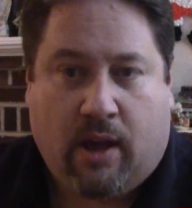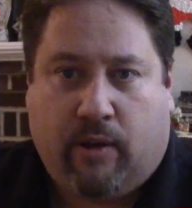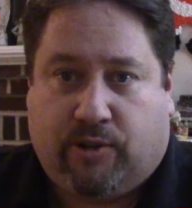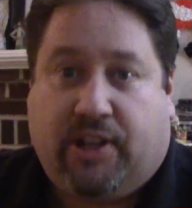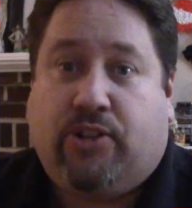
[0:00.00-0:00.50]
It
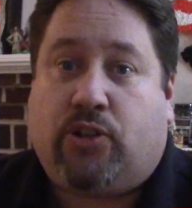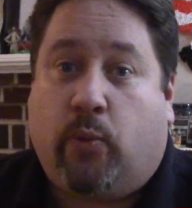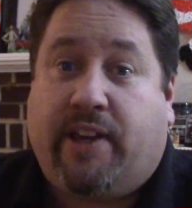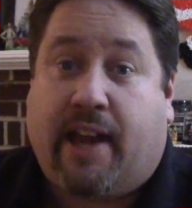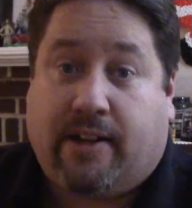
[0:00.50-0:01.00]
was Easter
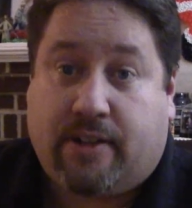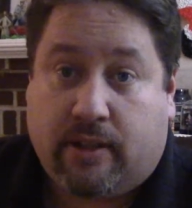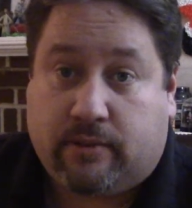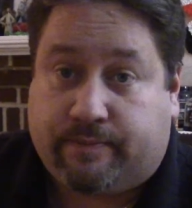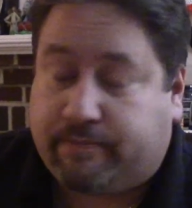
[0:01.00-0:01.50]
weekend,
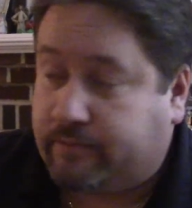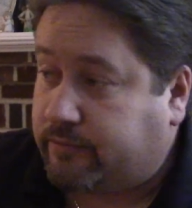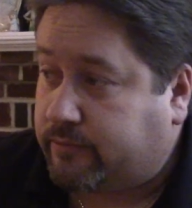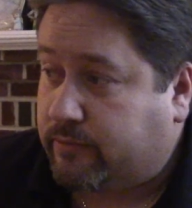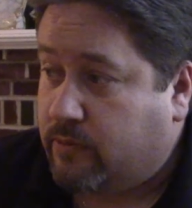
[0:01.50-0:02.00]

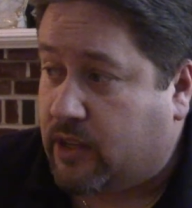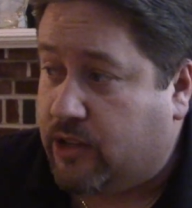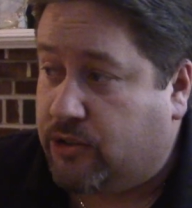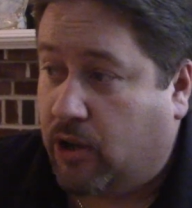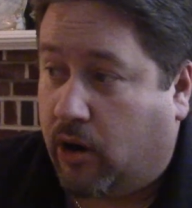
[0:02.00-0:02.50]

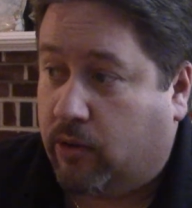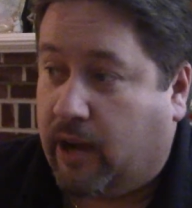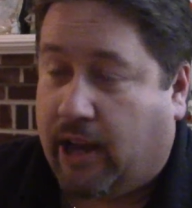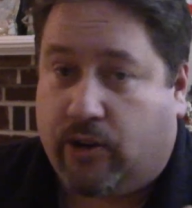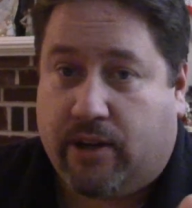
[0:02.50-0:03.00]
so
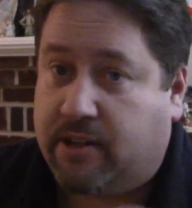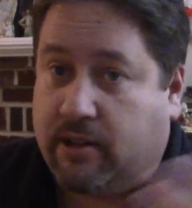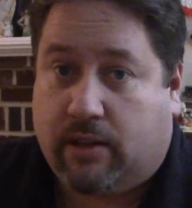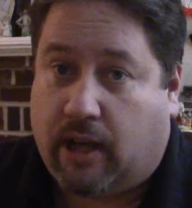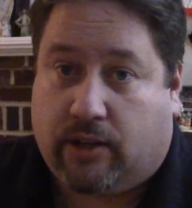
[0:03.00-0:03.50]
I
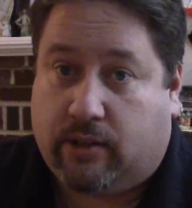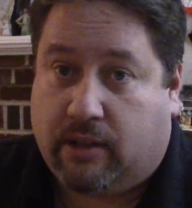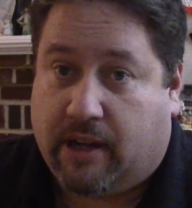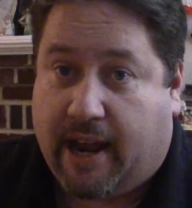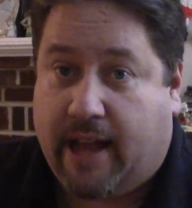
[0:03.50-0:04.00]

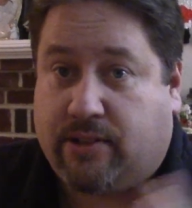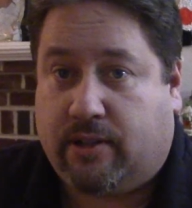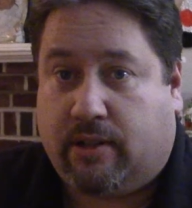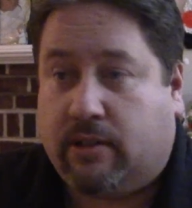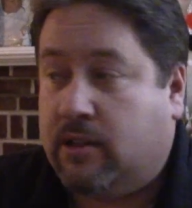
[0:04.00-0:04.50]
had
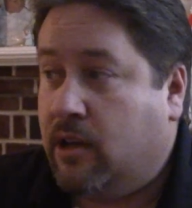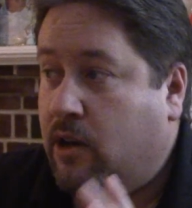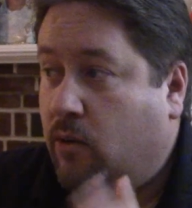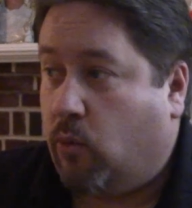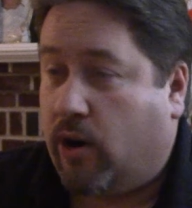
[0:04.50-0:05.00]
to
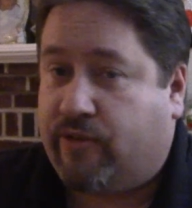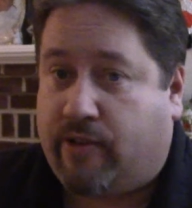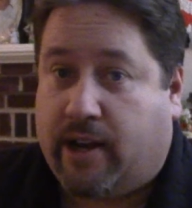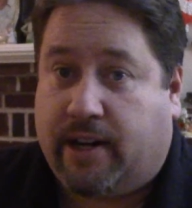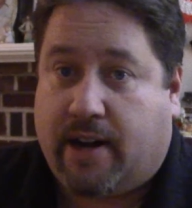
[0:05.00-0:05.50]
work
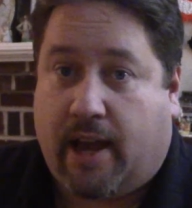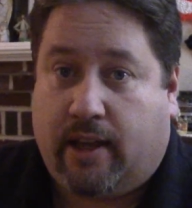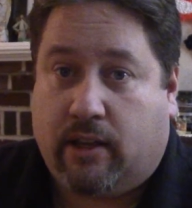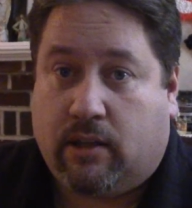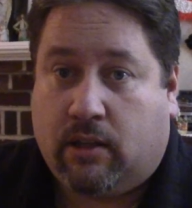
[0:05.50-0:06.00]
Friday
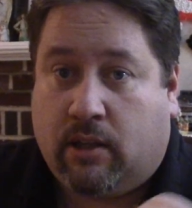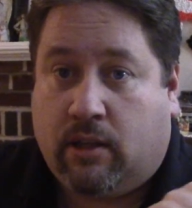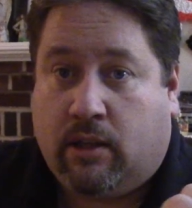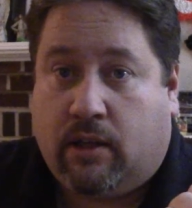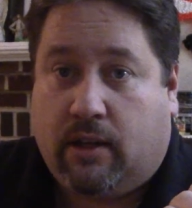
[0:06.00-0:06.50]
night,
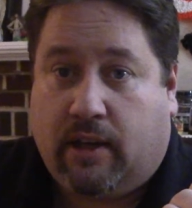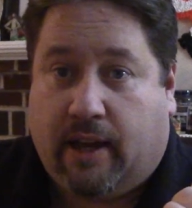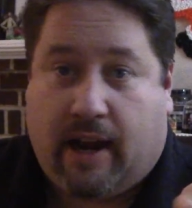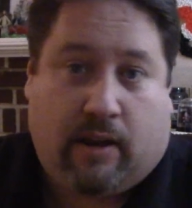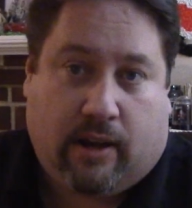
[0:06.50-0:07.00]

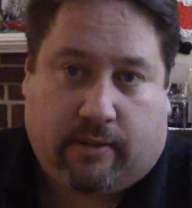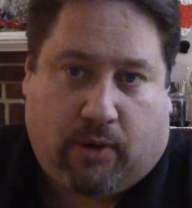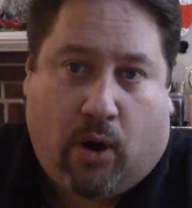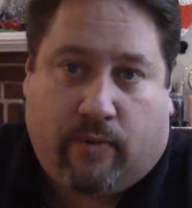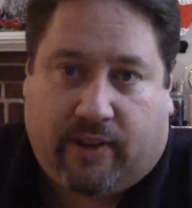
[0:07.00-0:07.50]
and I had to be
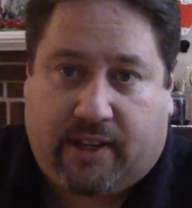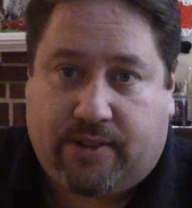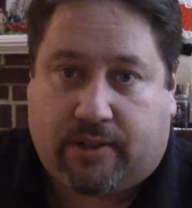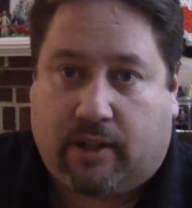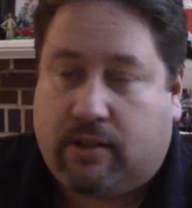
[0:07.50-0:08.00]
home for
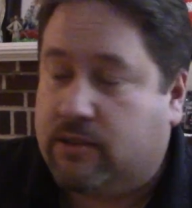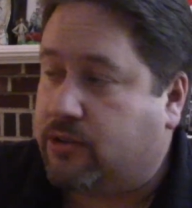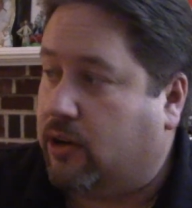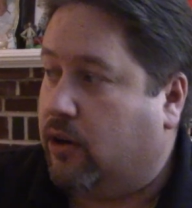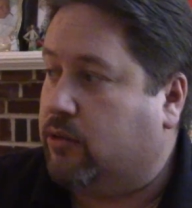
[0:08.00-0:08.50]
Easter.
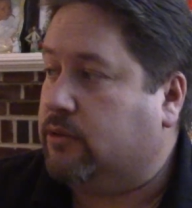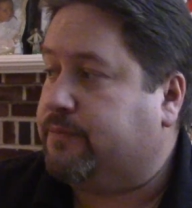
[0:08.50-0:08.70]
So